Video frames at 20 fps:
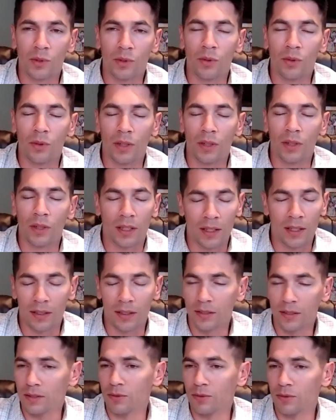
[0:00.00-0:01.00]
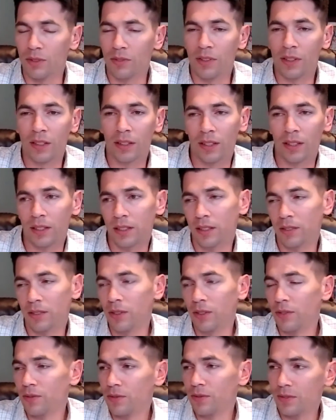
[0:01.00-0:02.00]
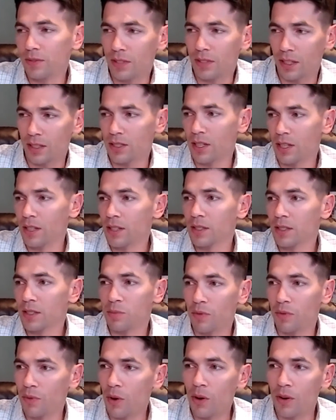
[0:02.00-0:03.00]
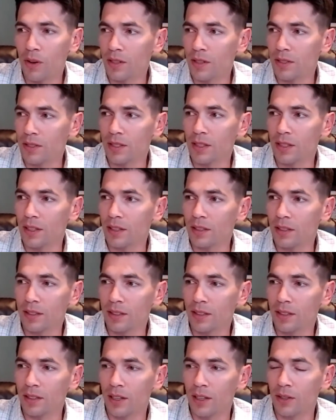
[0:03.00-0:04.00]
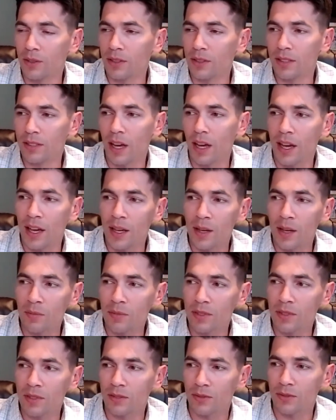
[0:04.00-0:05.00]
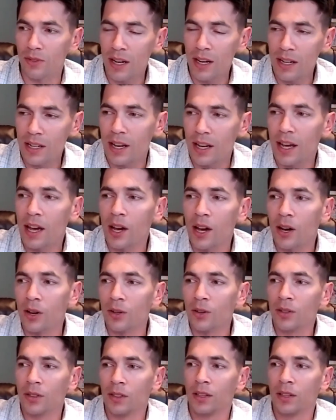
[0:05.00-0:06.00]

again, we've touched on this before, is that, you know, in times right now,